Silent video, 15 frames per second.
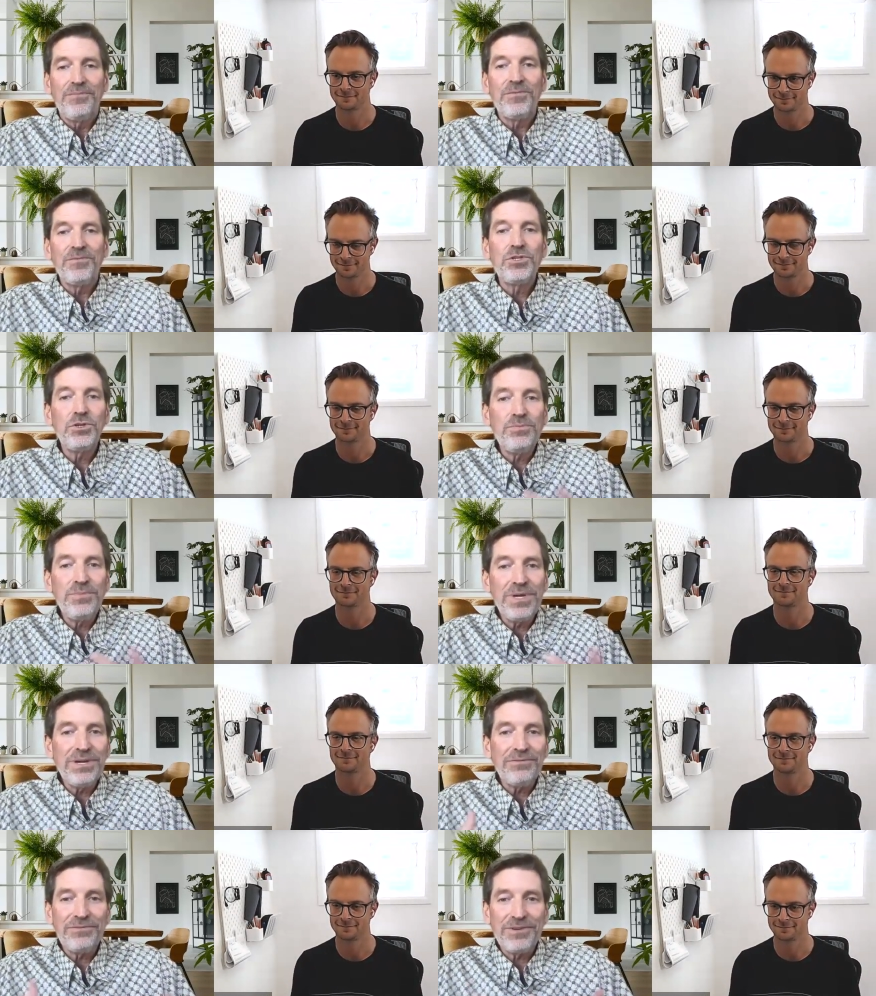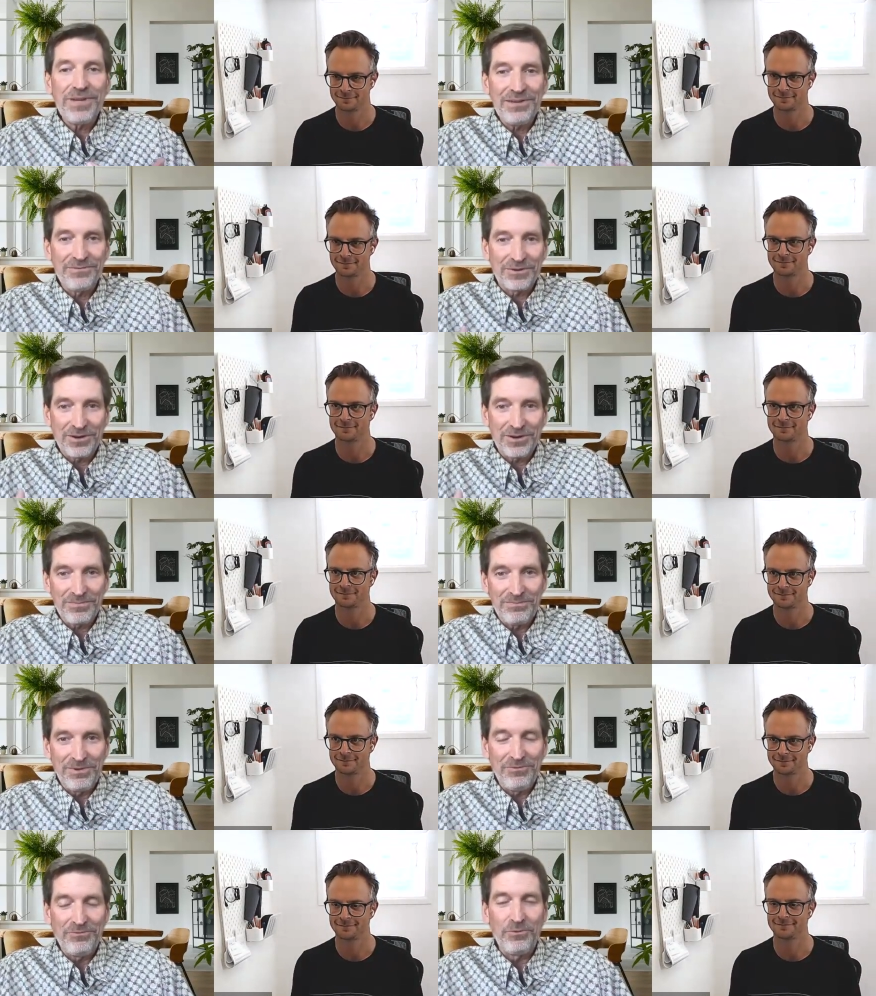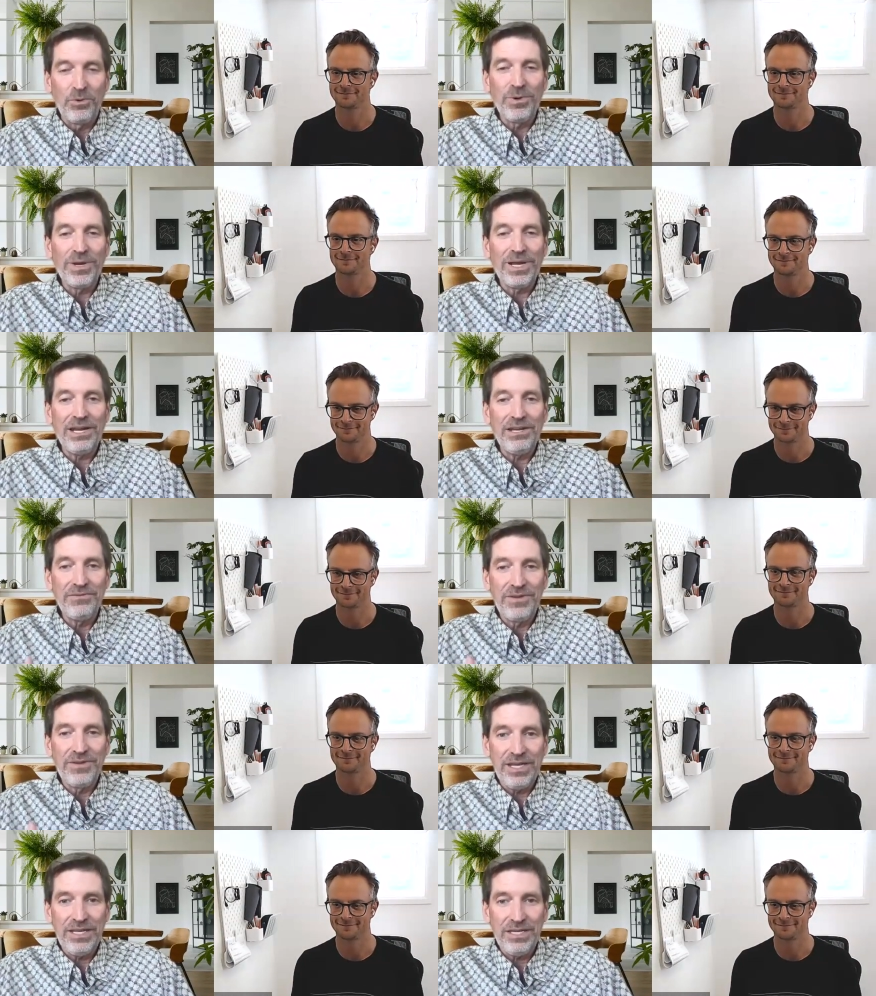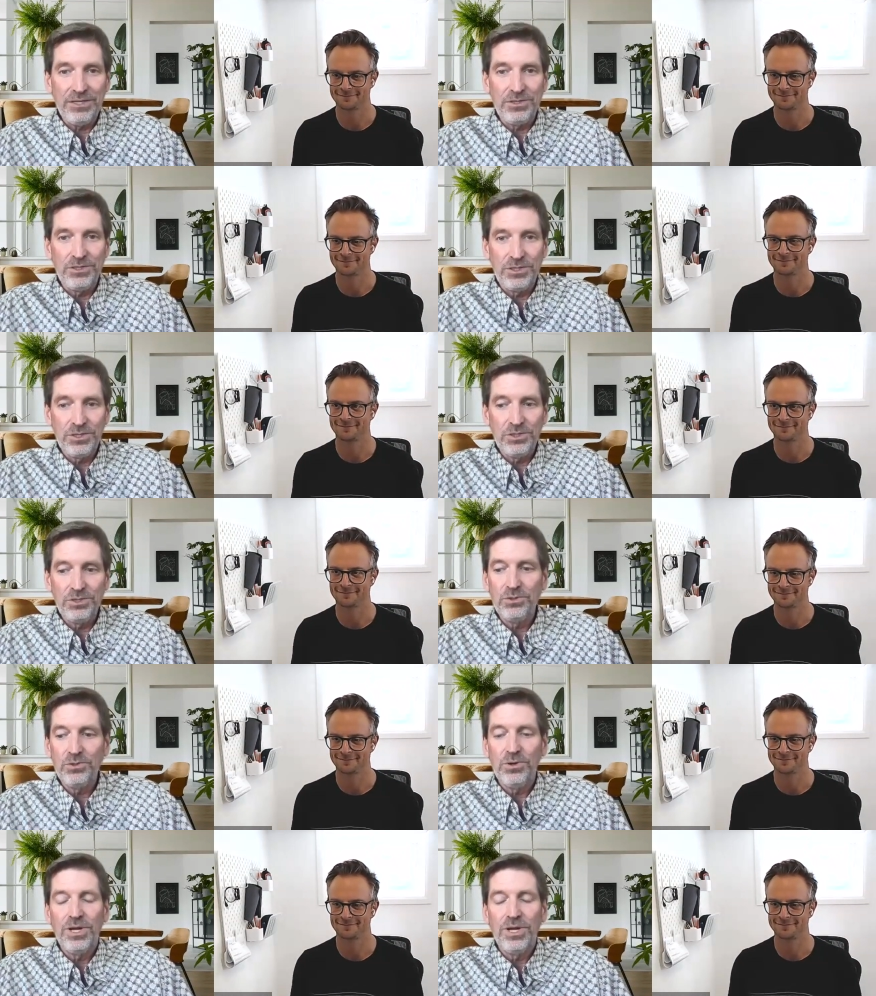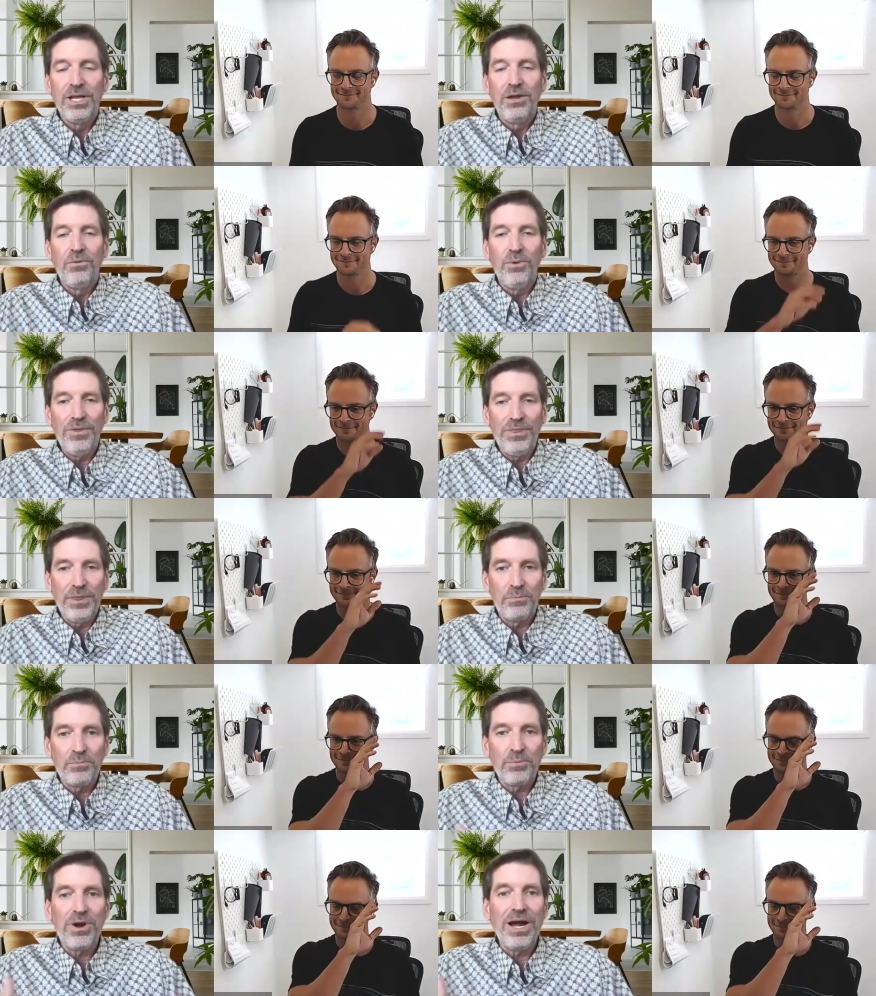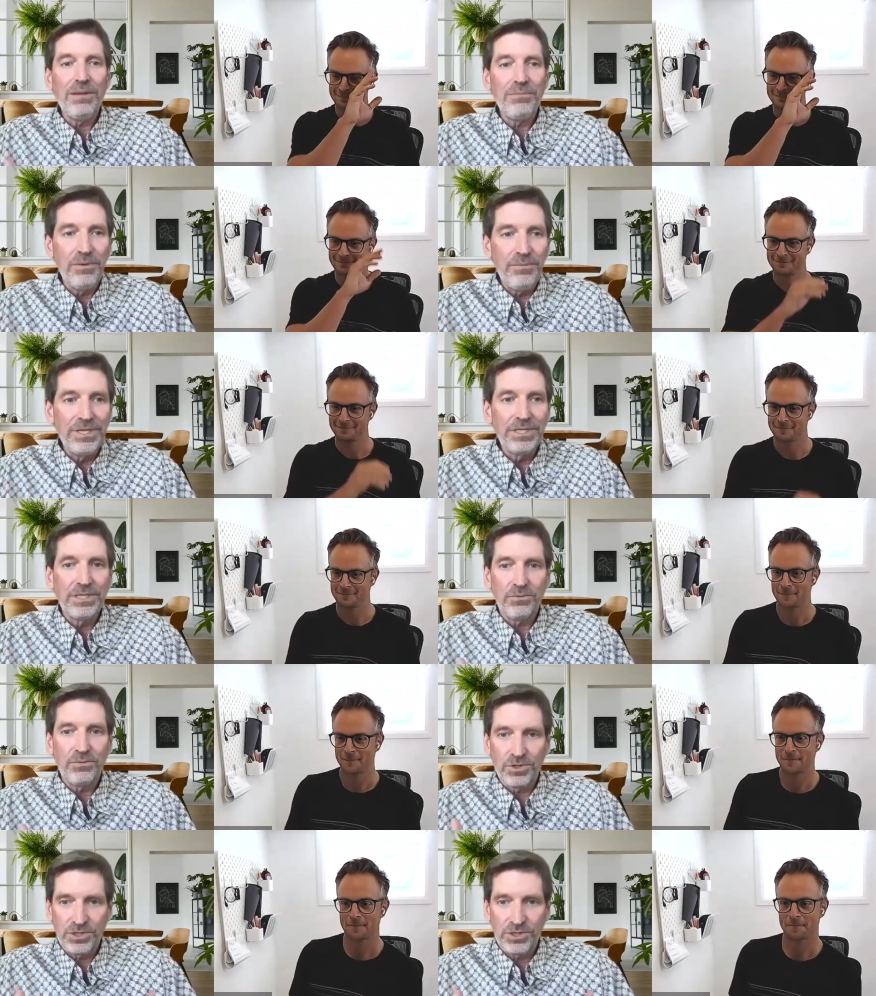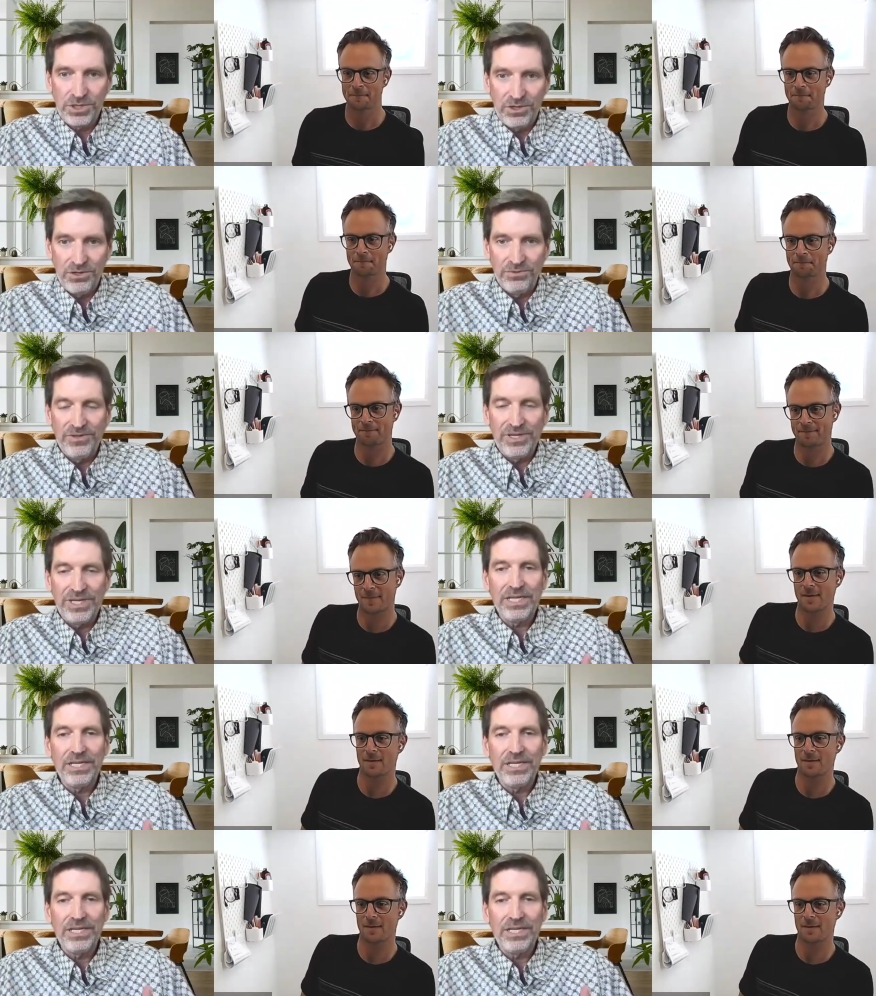Speaker 1: do me a favor before we kind of get into what the problem is that we're solving.